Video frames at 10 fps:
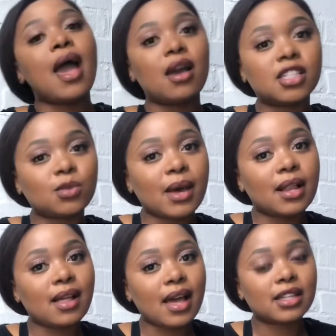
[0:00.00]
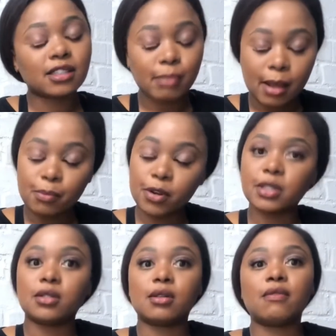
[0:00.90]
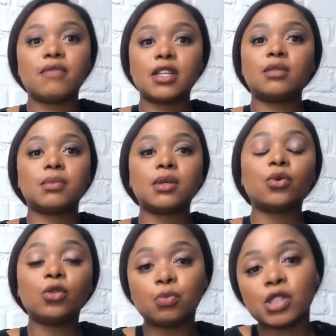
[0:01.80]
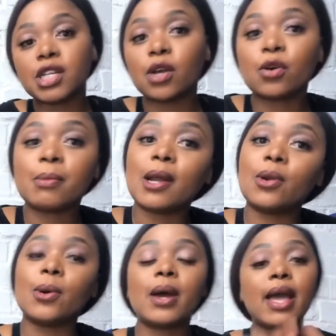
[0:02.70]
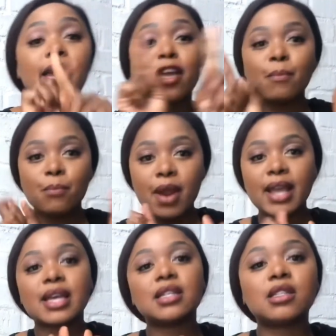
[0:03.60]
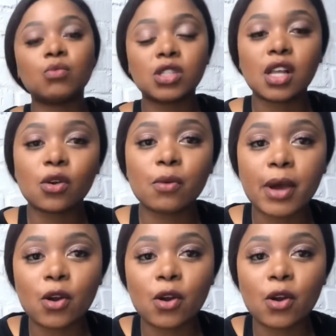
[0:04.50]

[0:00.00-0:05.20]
as well as my personal Facebook called Michelle Khumalo, in brackets Michelle Khumalo